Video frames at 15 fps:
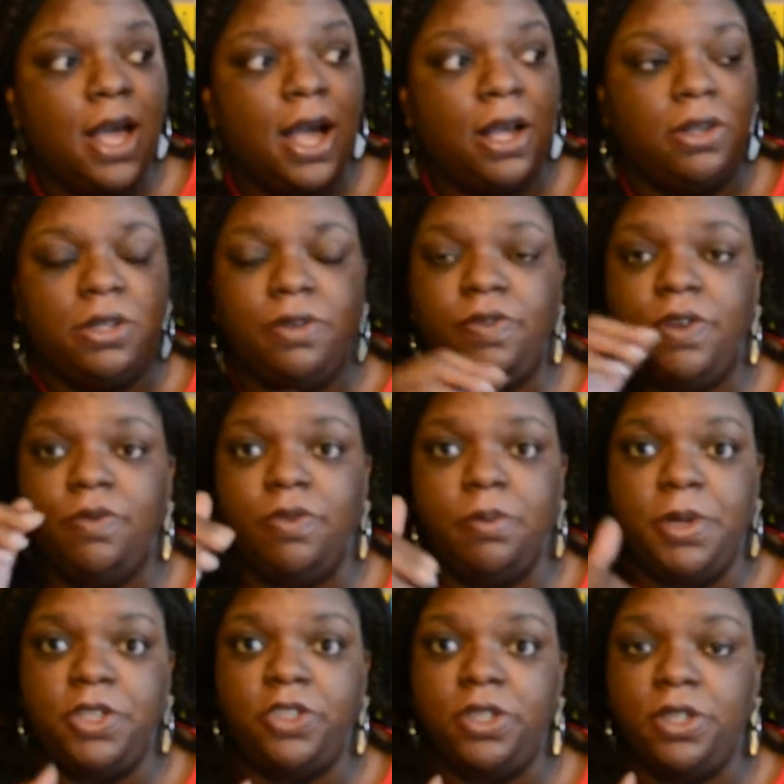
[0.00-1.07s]
I'll leave
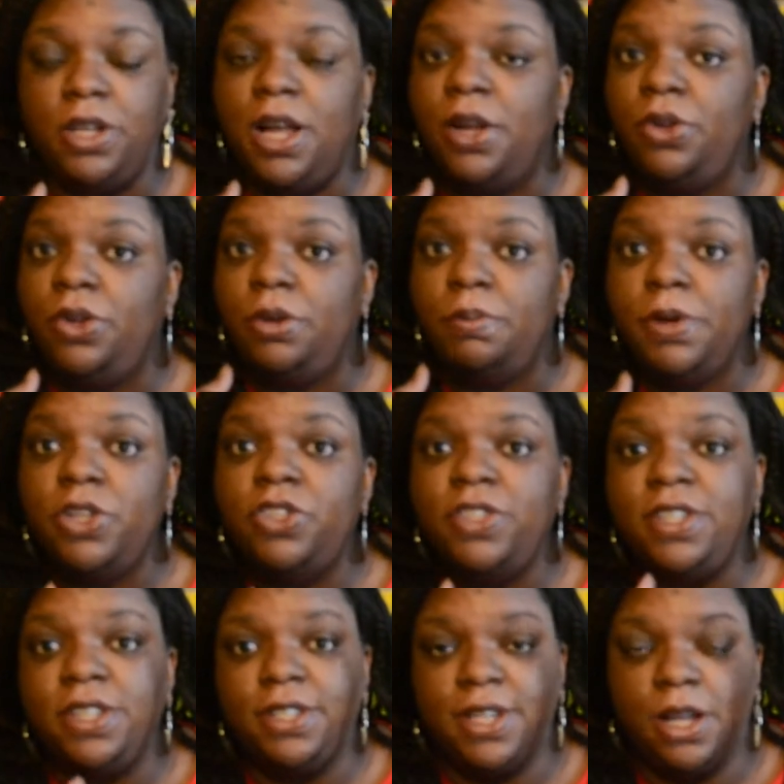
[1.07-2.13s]
information on how you can
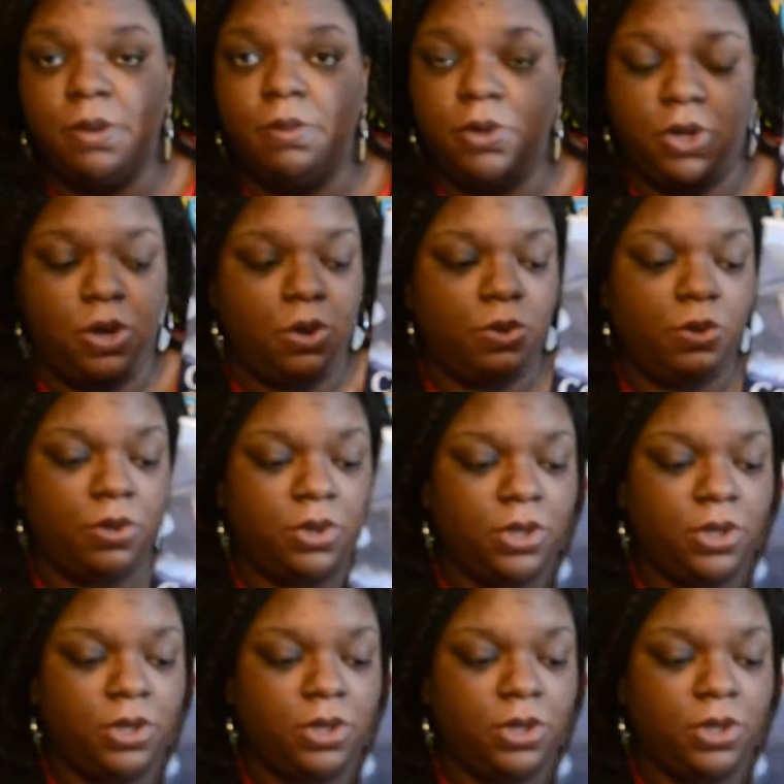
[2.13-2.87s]
purchase it down below